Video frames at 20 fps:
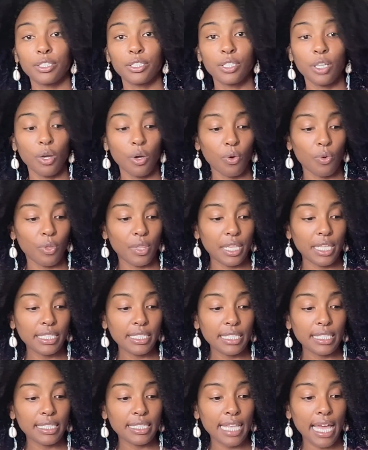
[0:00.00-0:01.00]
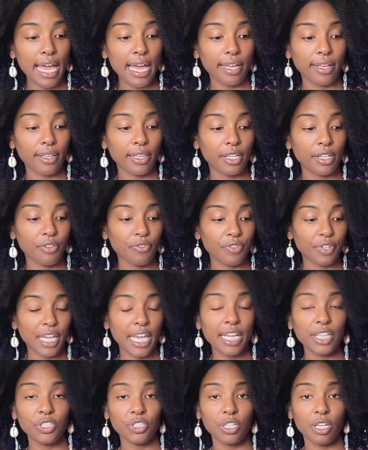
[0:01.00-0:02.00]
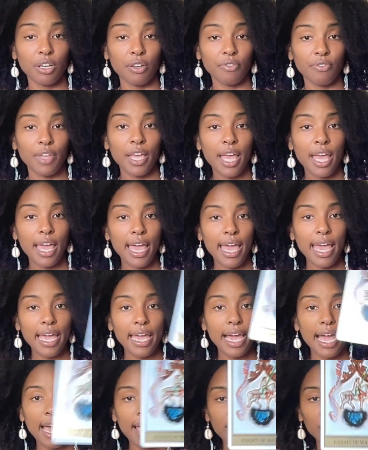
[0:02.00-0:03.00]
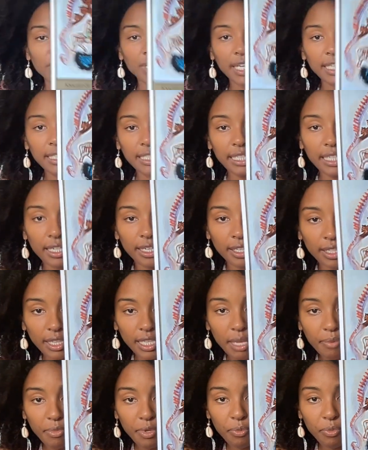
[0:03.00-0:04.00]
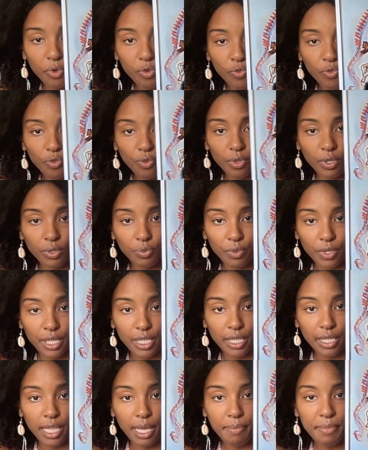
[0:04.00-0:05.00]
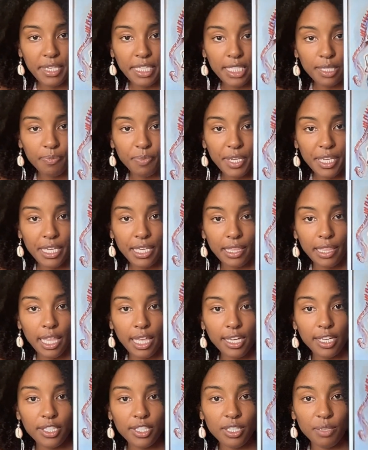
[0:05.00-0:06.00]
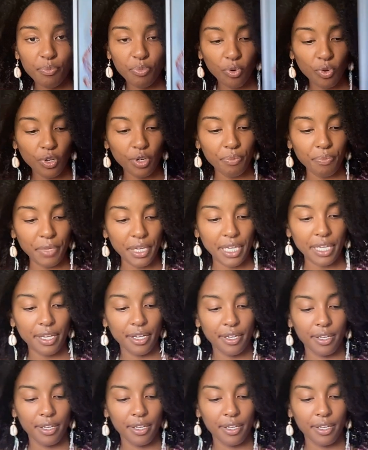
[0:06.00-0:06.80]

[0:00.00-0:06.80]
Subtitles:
So this is that clarification of, hey, I have an idea. Let me move forward with it. Let me speak it. Let it support me.